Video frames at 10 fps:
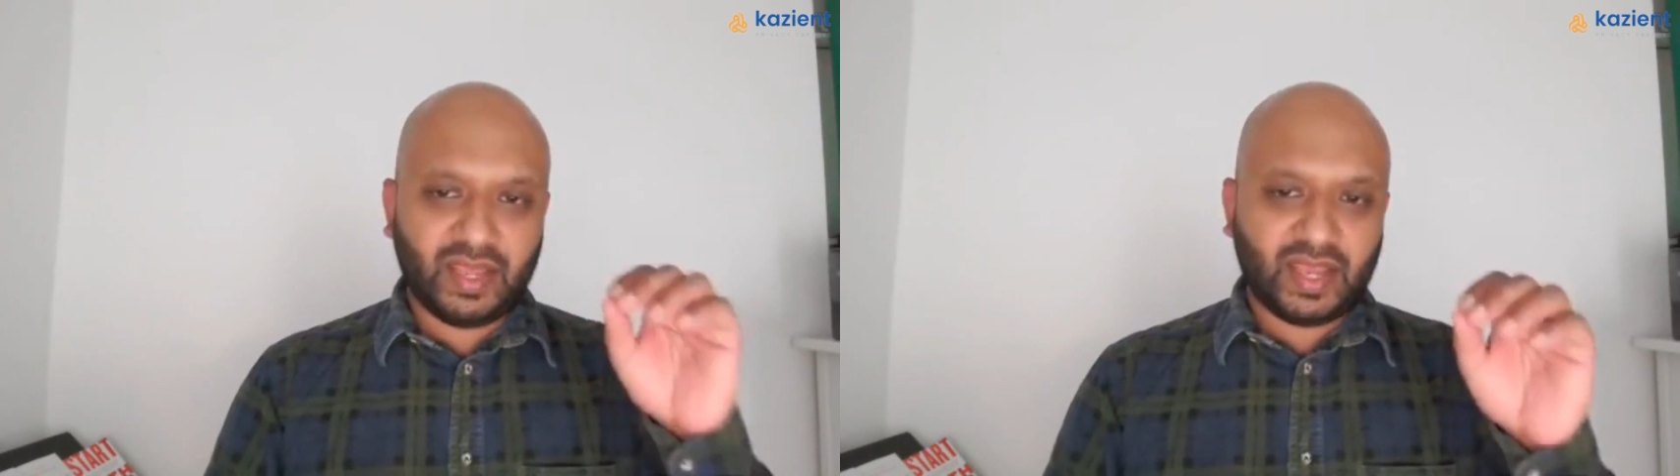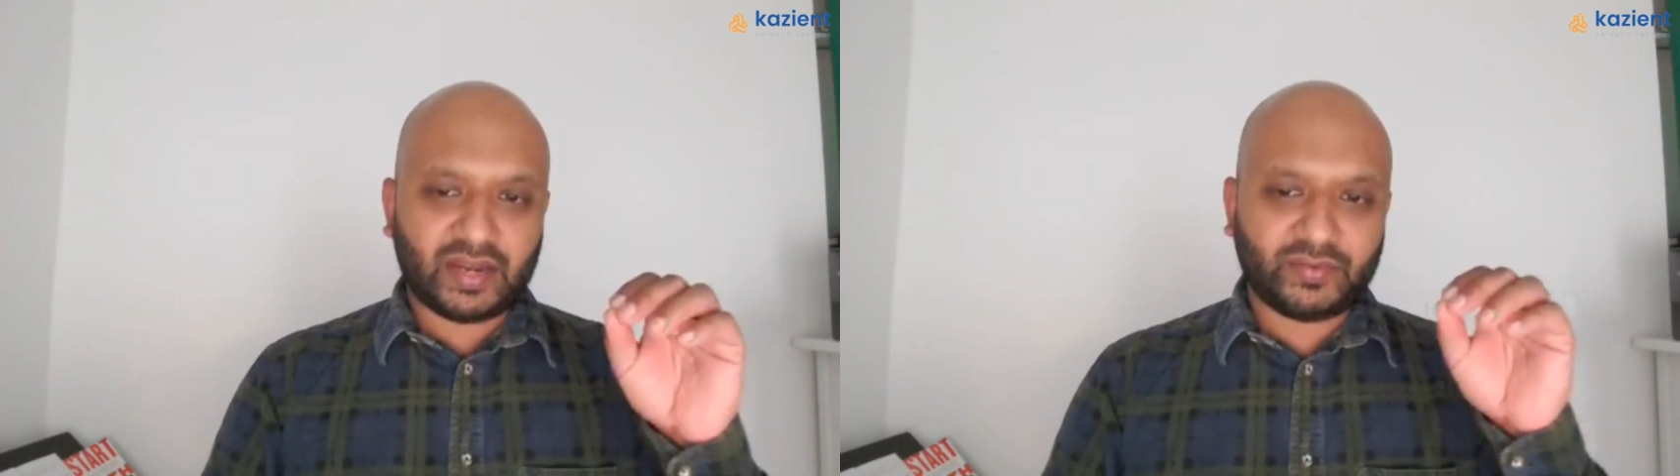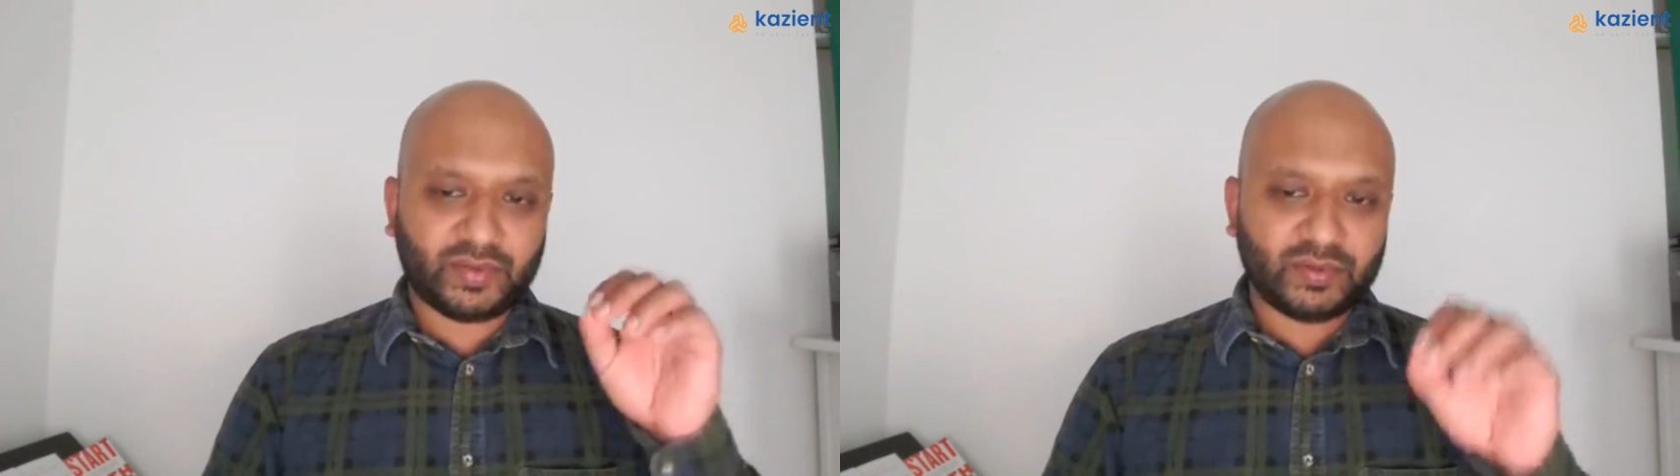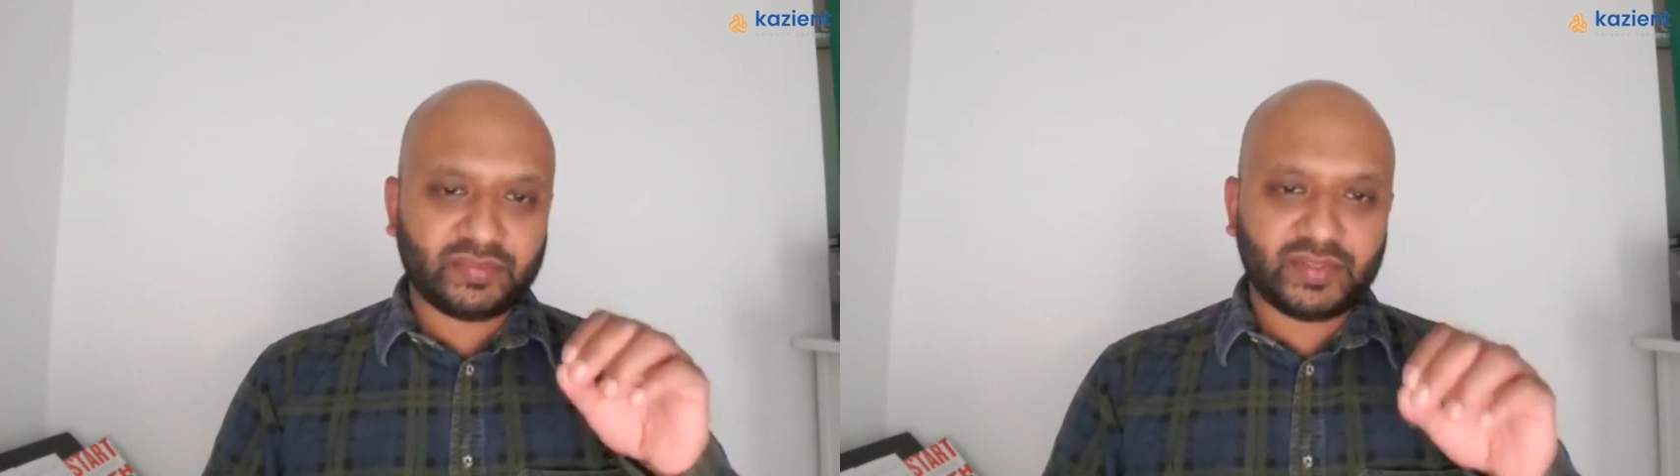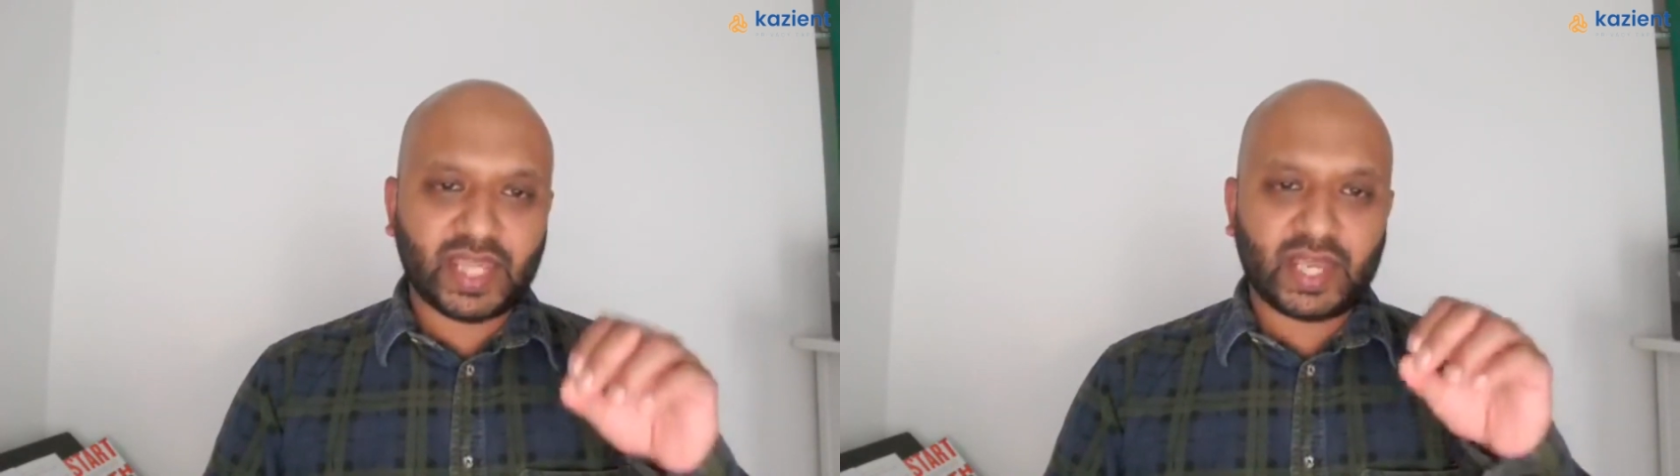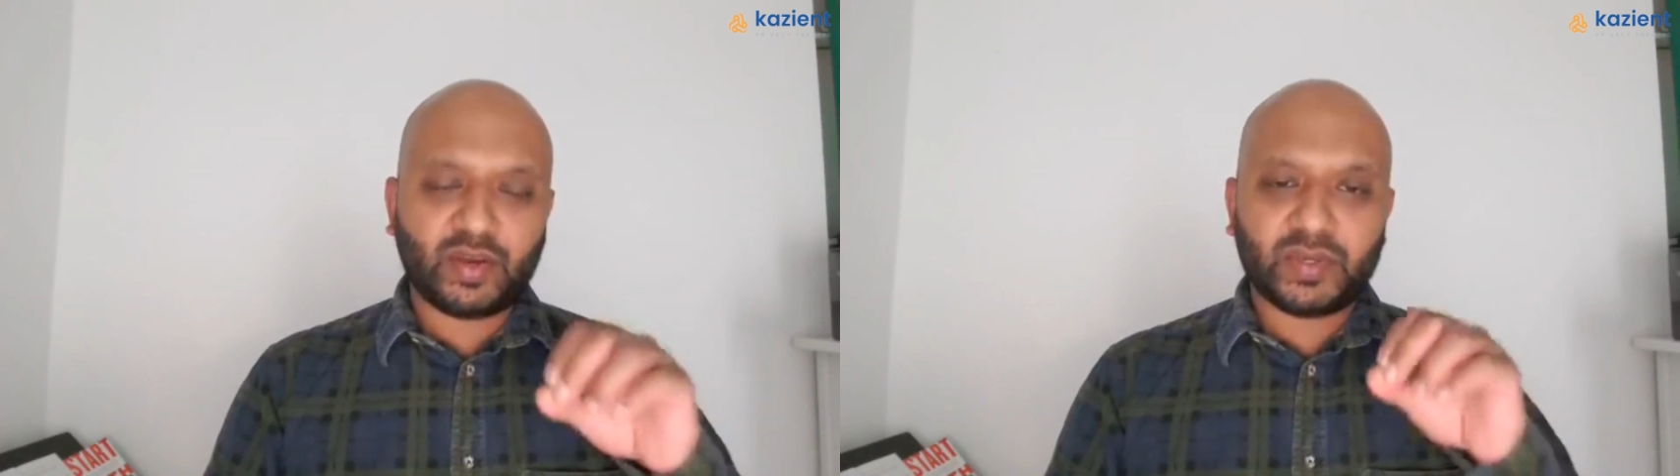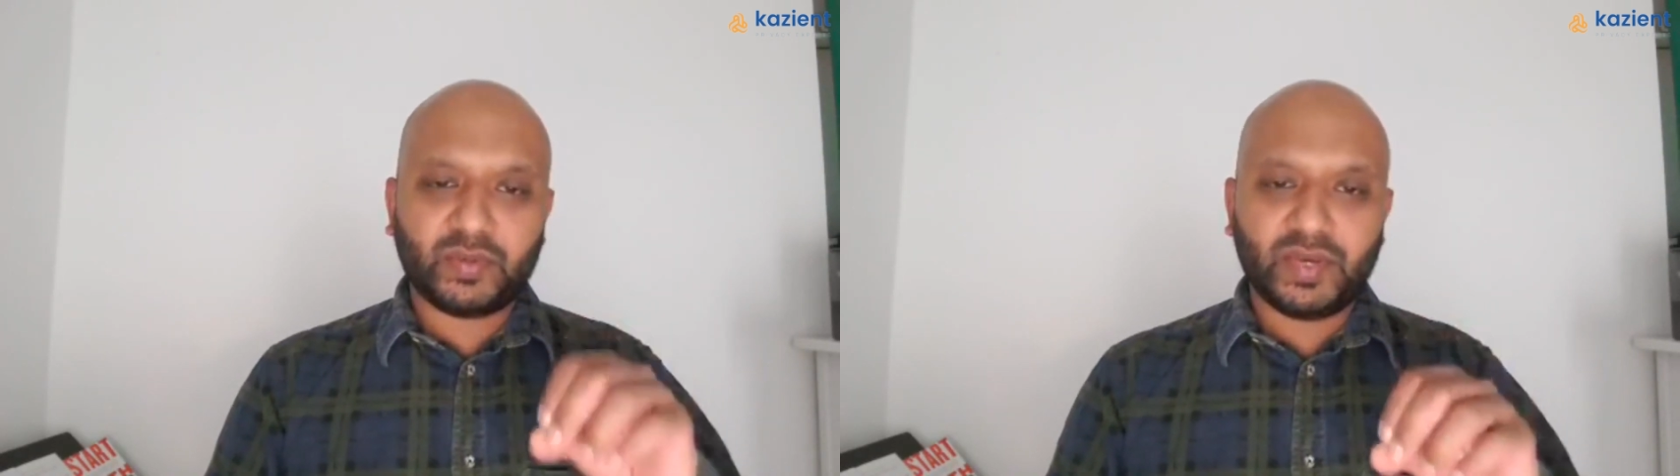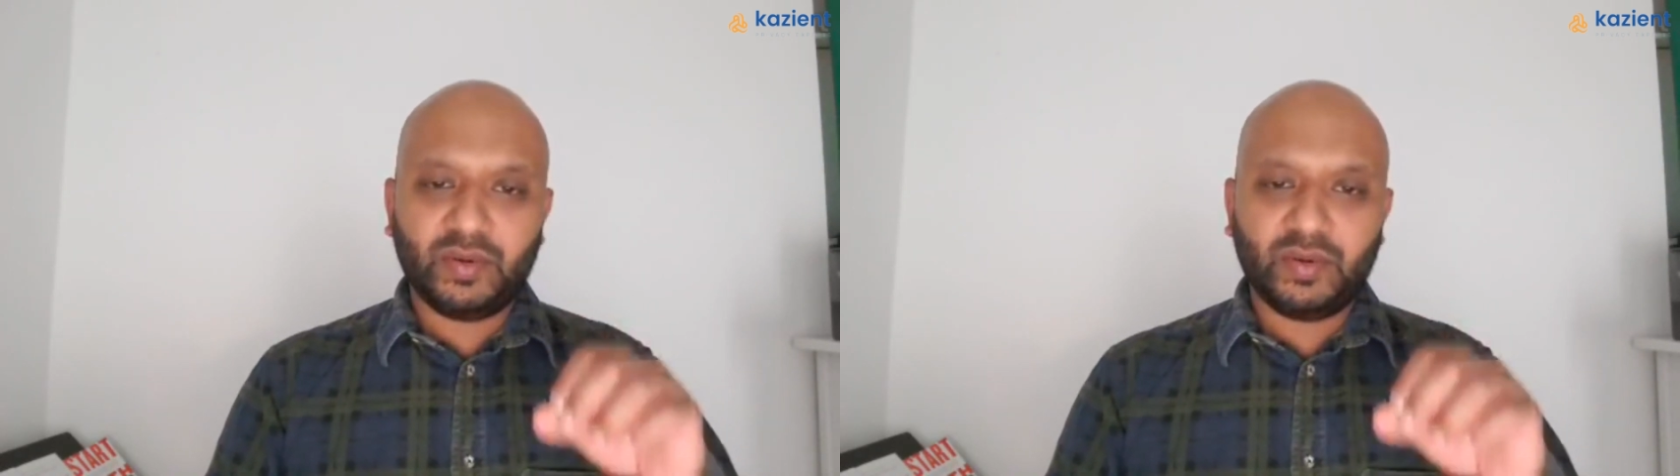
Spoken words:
And for those of you that know me well,